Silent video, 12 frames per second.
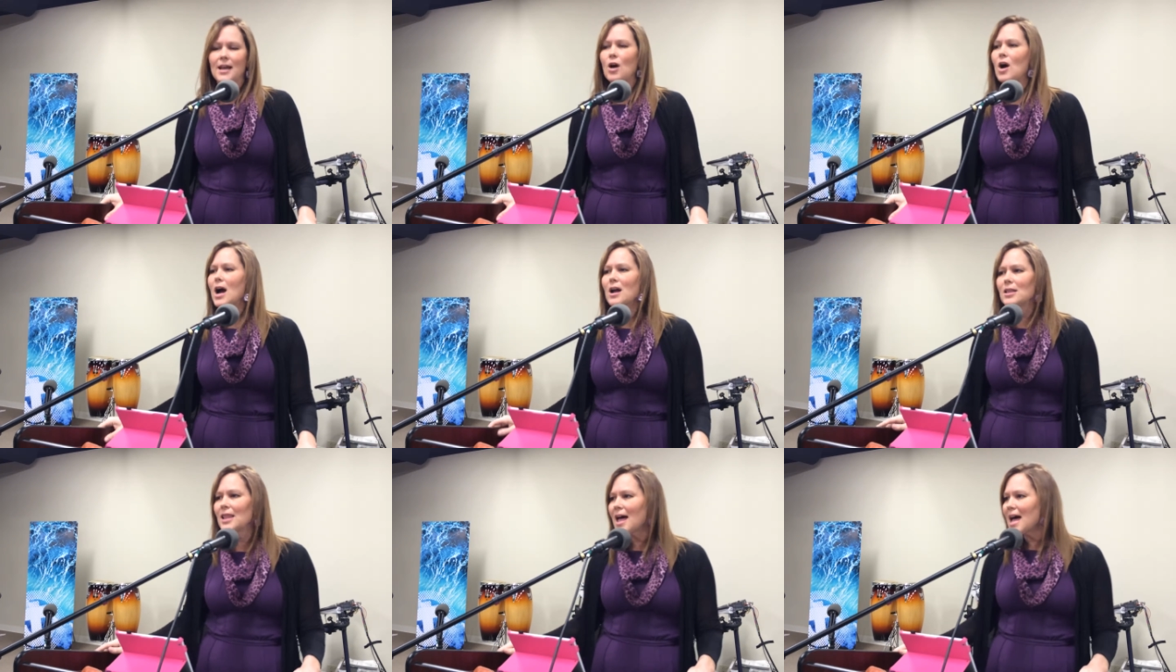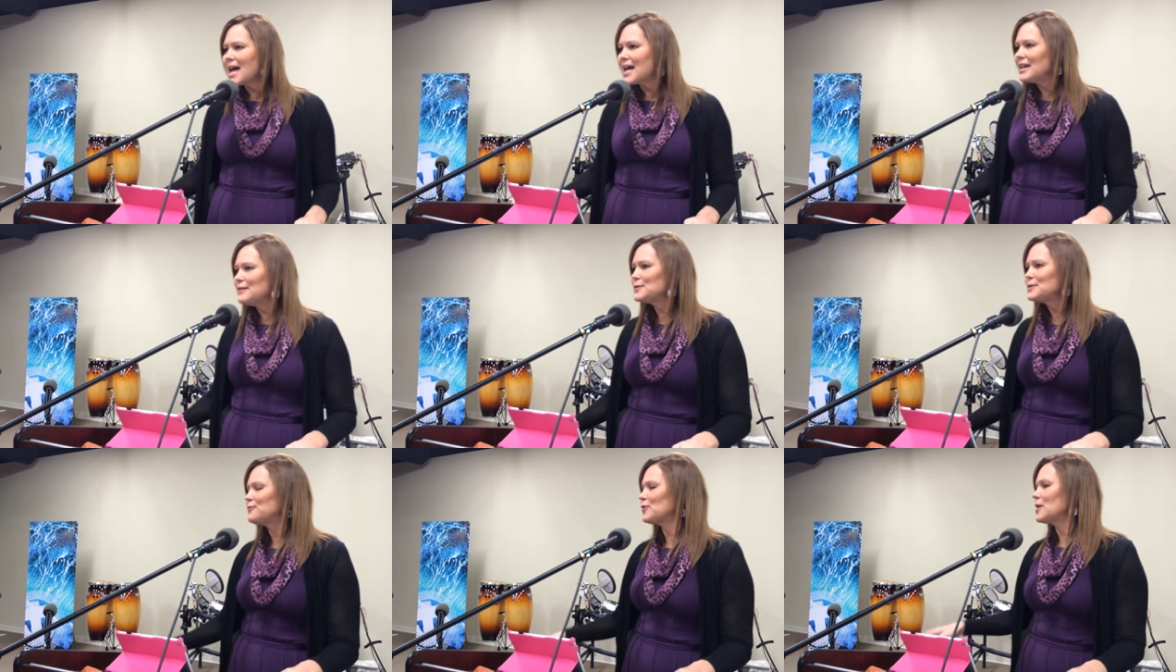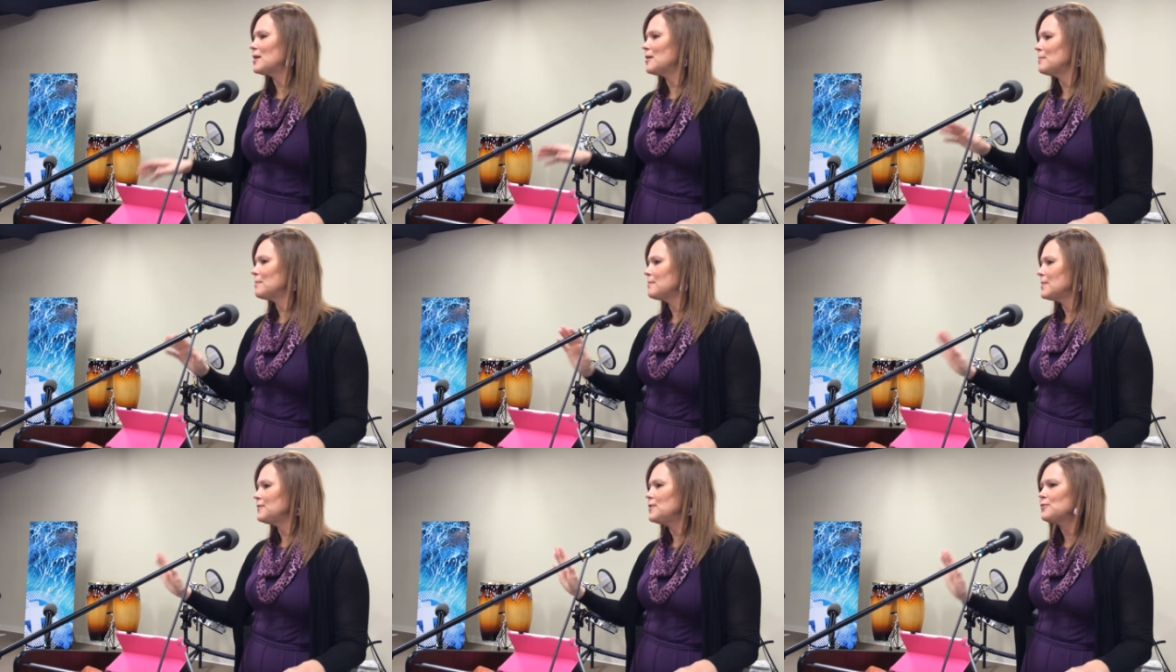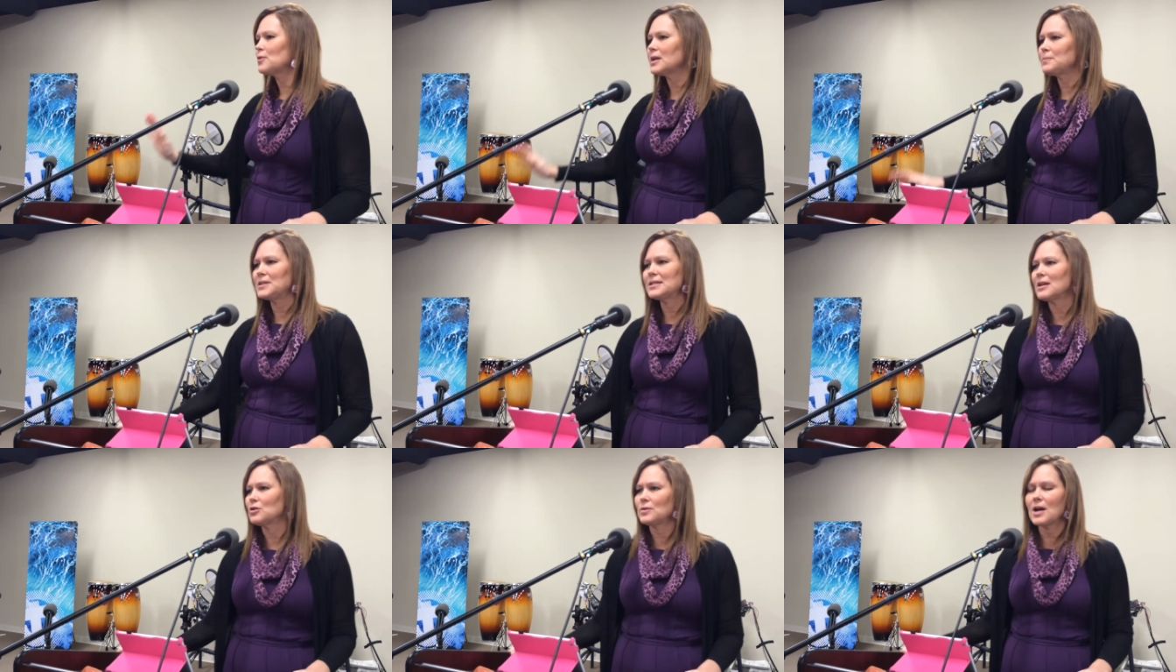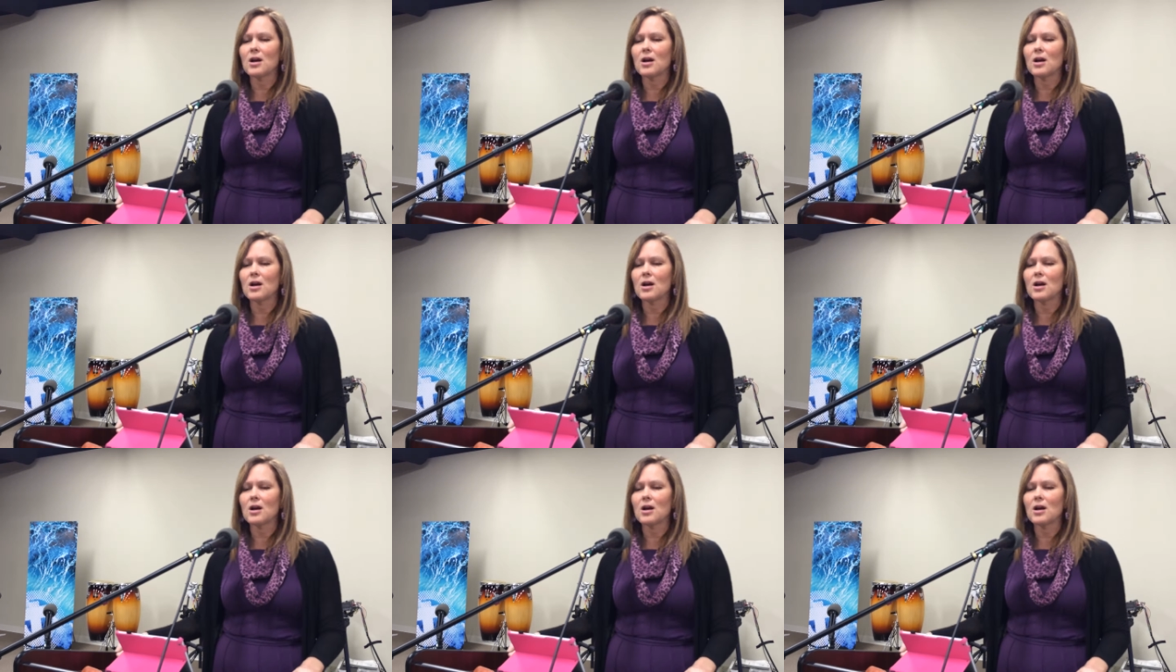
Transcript: Now our lives from if you've grown up in this country,